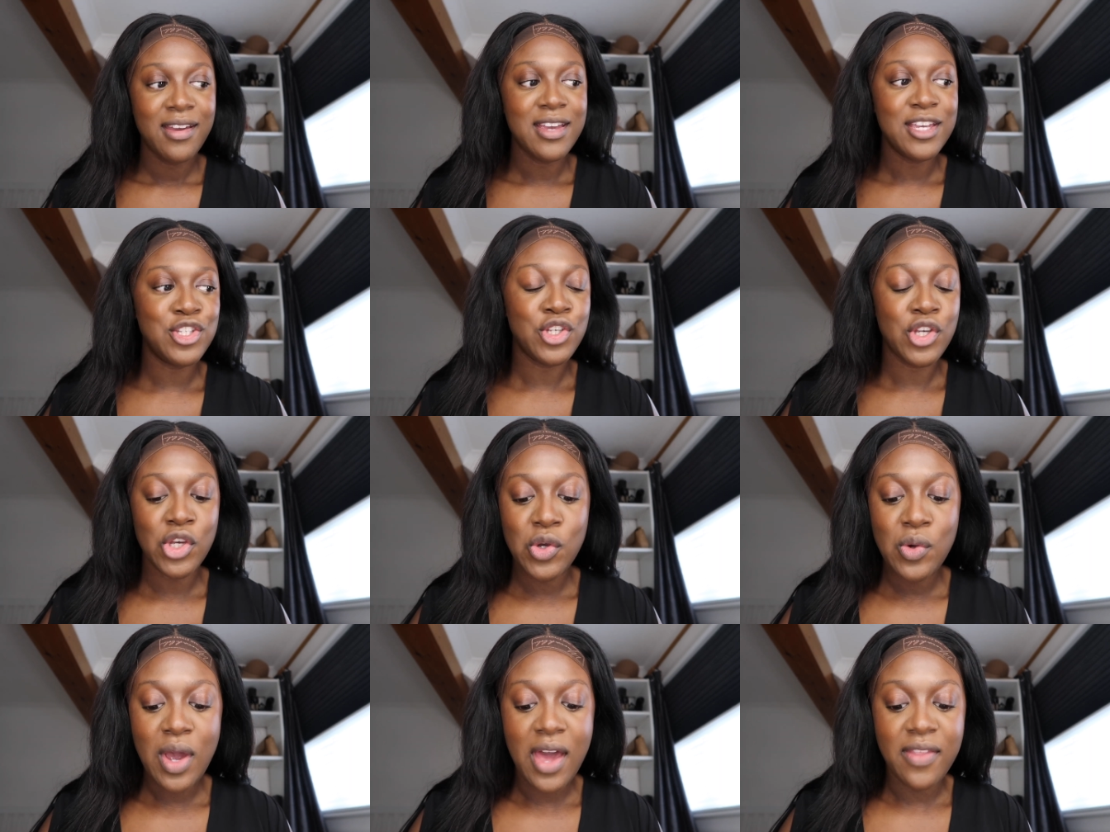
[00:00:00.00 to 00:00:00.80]
as
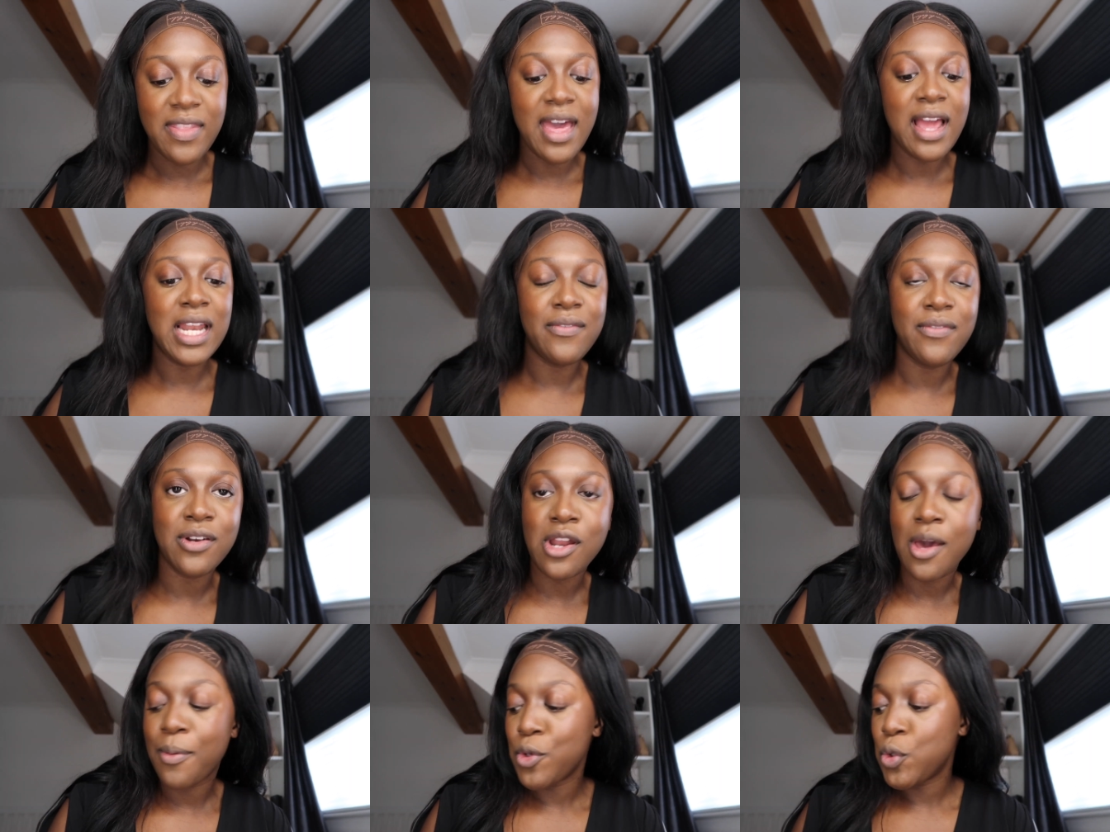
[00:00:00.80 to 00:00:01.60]
you and they're
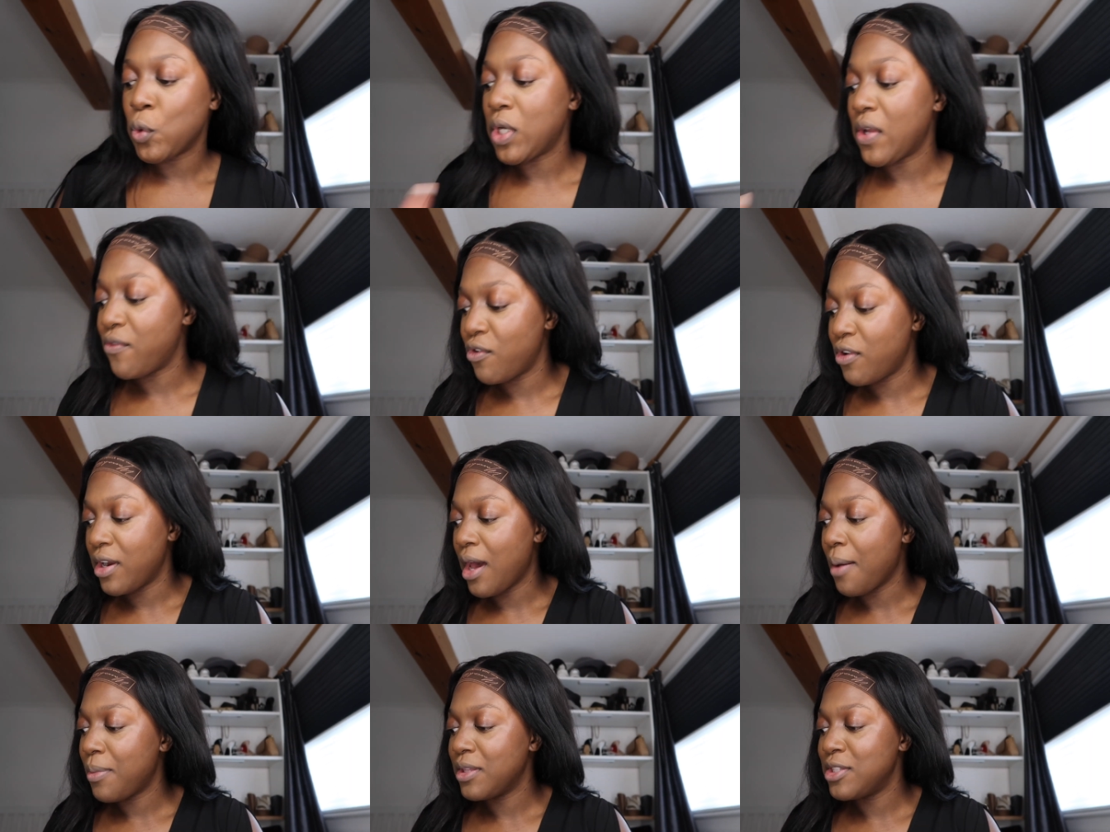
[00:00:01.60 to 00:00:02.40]
leveling up and you're leveling
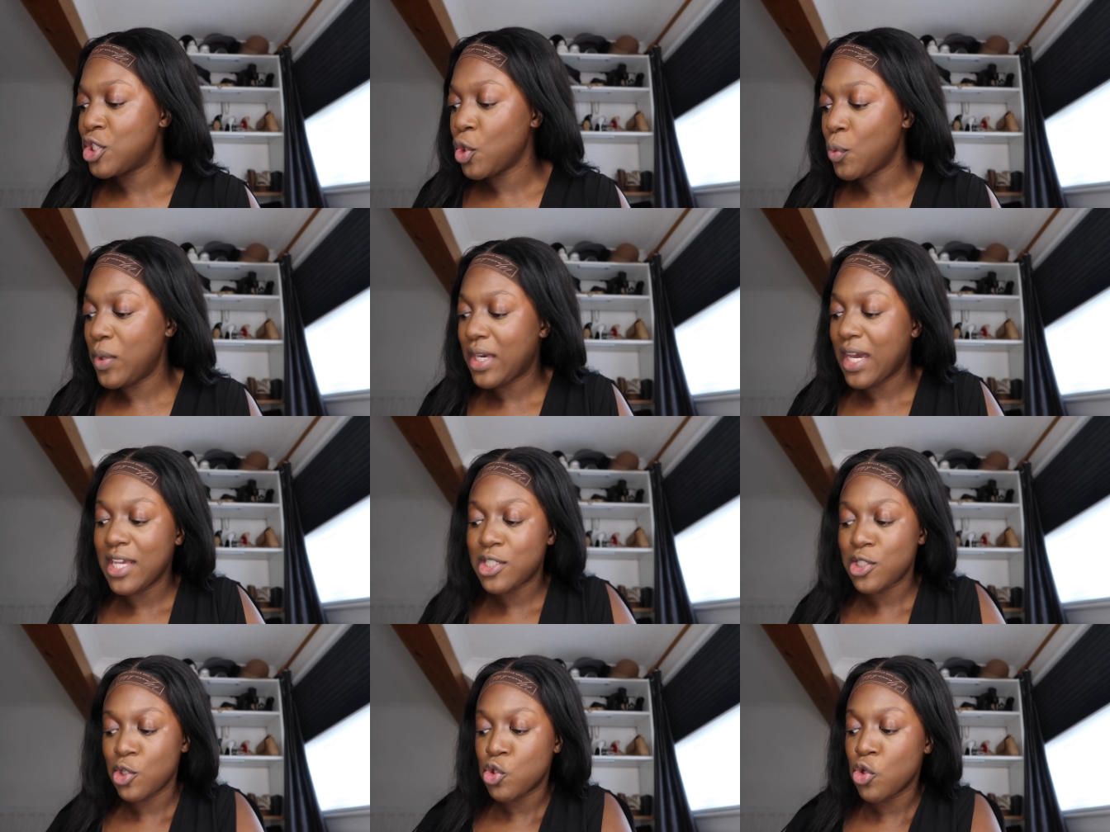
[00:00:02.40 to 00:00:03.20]
up until we
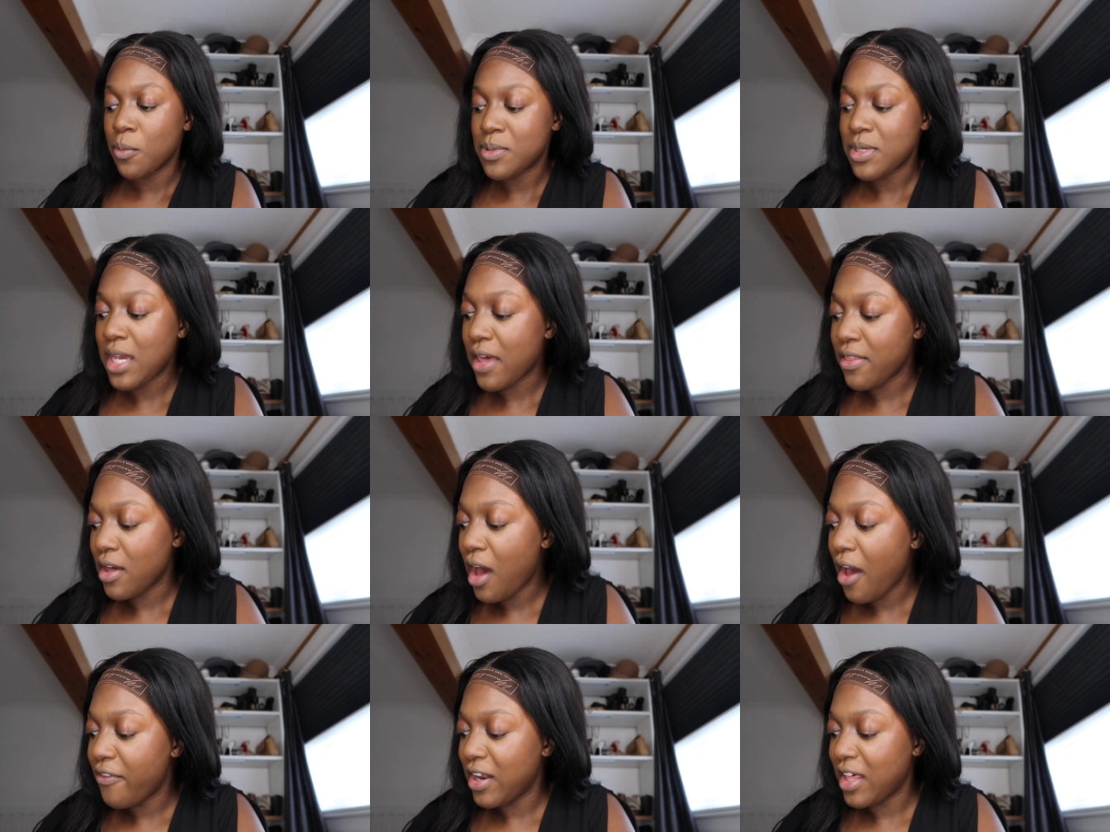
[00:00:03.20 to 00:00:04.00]
get to the top together.
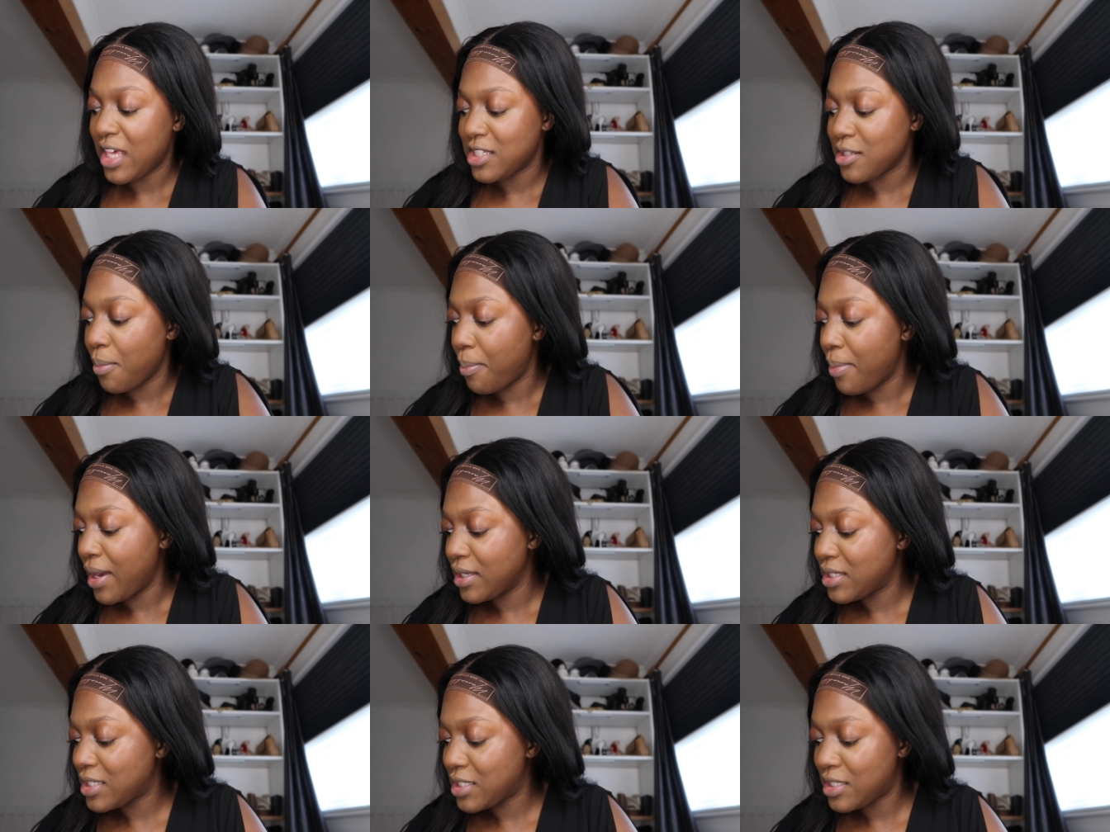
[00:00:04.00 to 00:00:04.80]
I feel like that's the
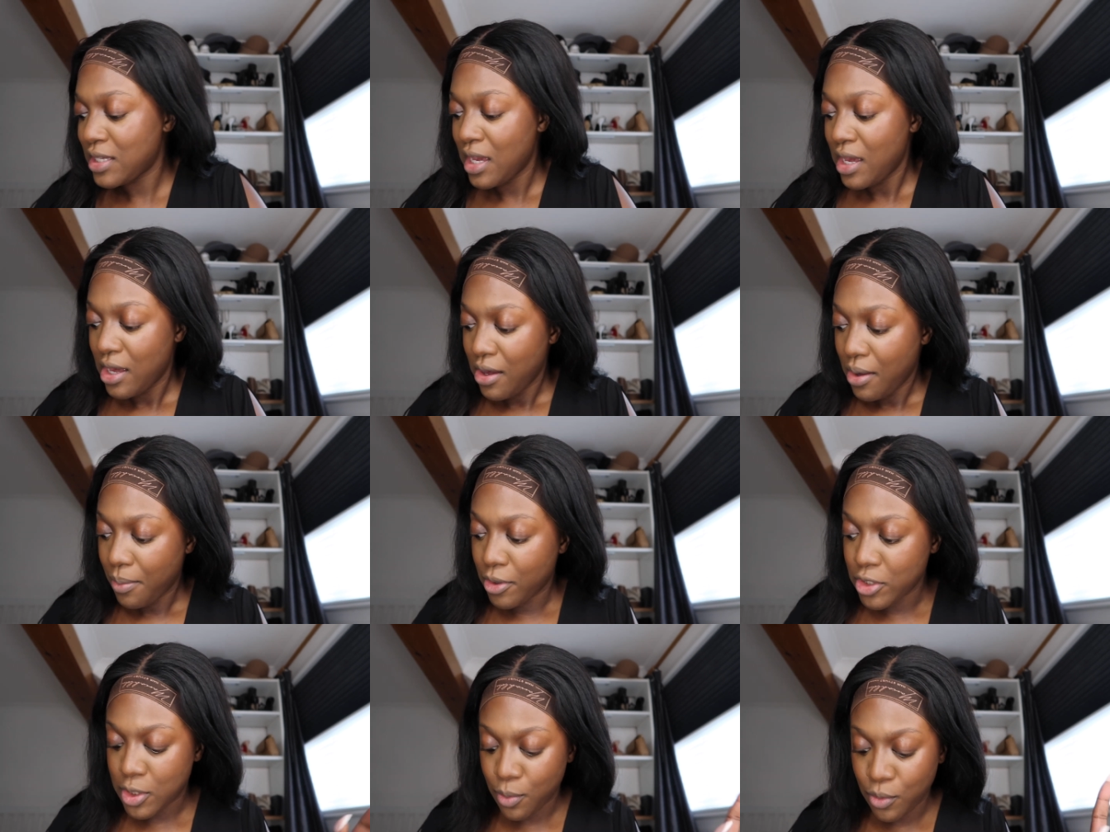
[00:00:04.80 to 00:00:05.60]
best
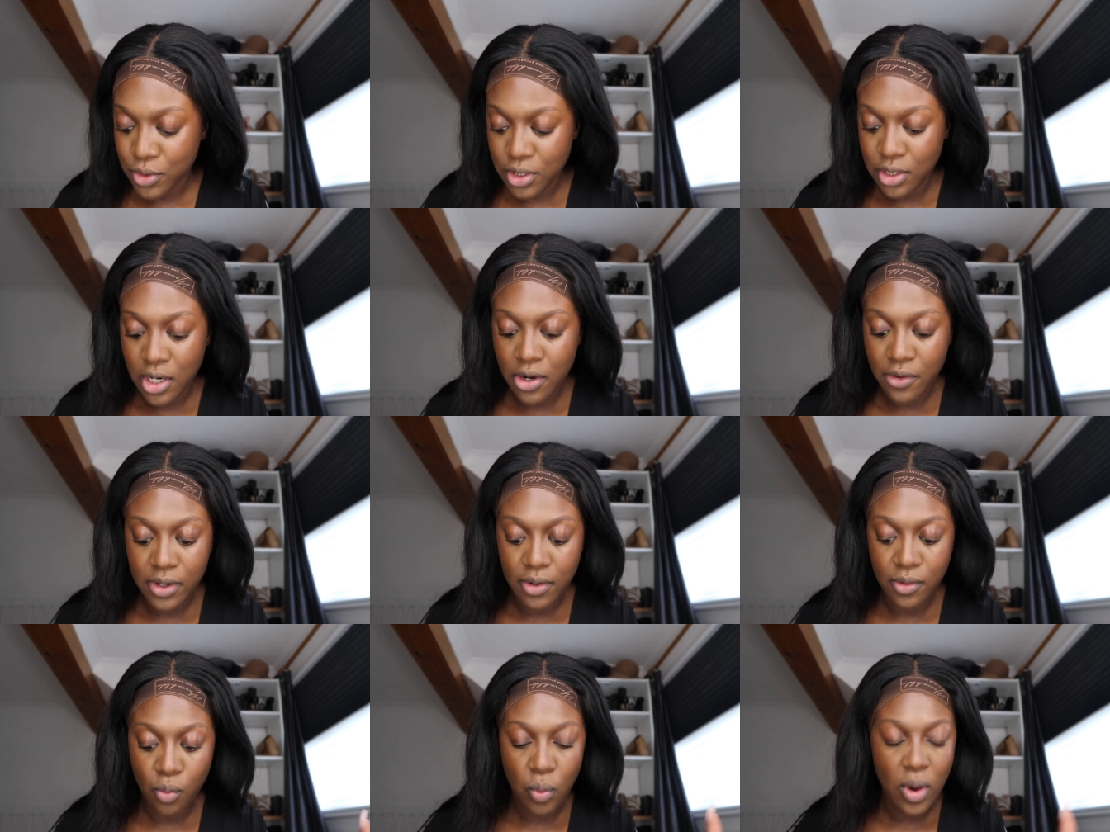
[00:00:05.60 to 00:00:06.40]
possible
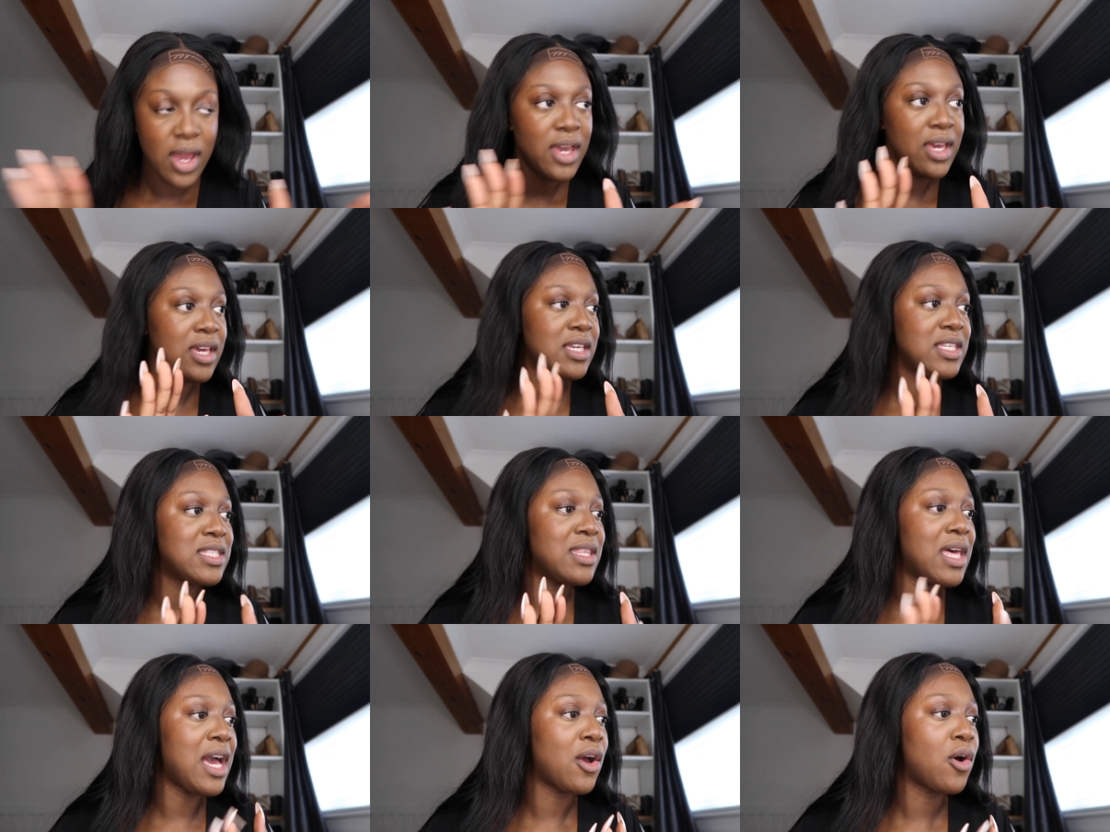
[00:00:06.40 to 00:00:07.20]
scenario. Where
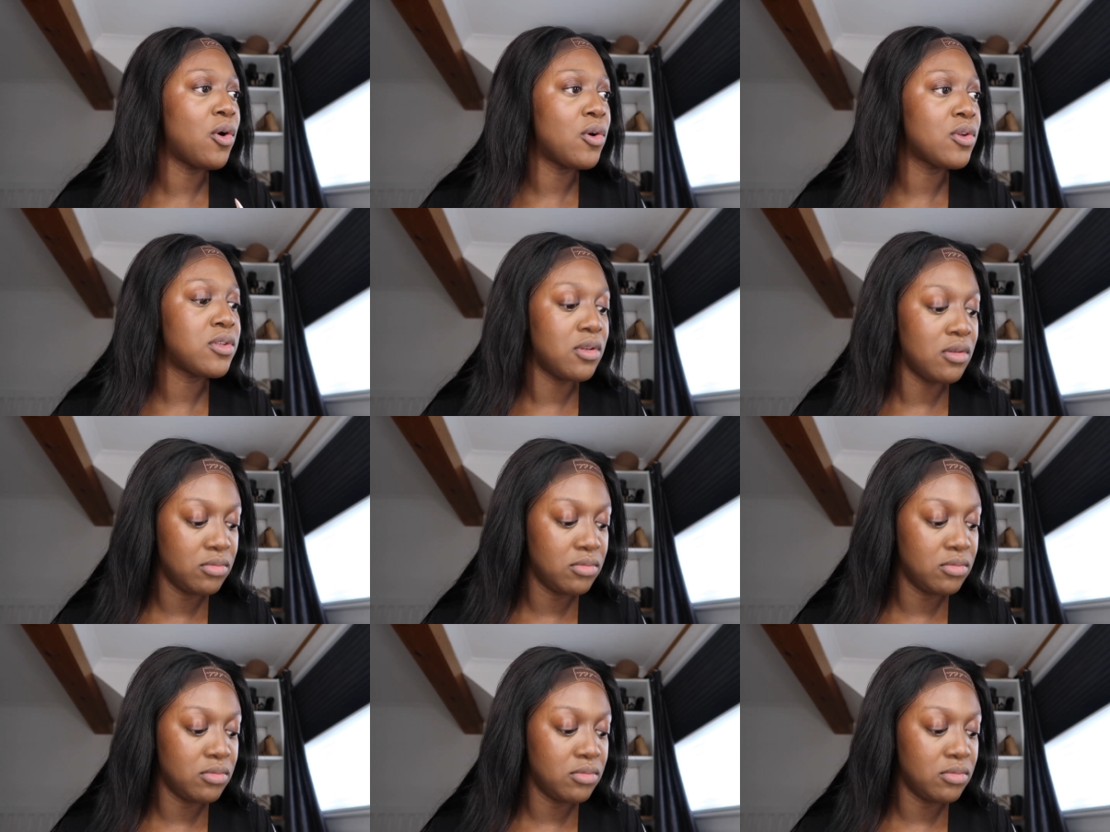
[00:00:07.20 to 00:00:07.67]
is that cost?